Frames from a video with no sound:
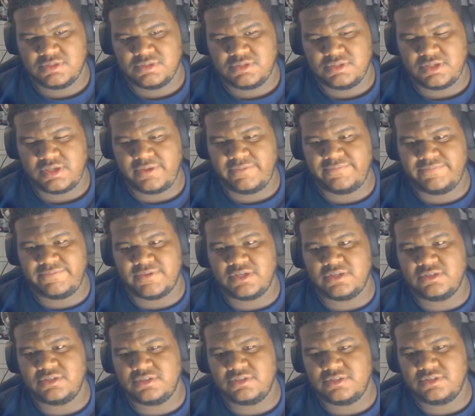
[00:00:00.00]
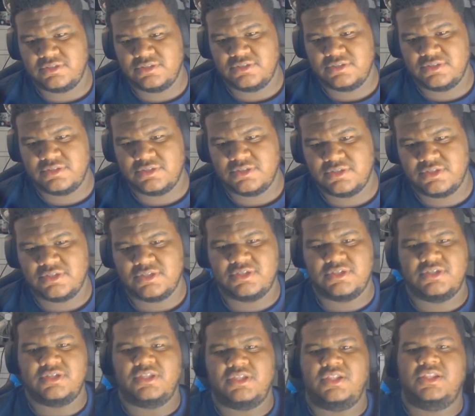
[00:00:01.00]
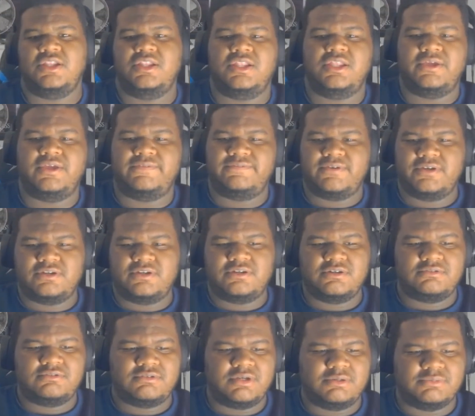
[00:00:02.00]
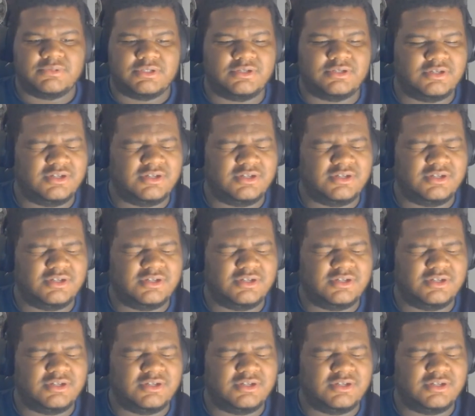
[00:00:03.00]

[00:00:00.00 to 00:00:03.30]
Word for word: Is that fur? It was like Pharaoh rubber.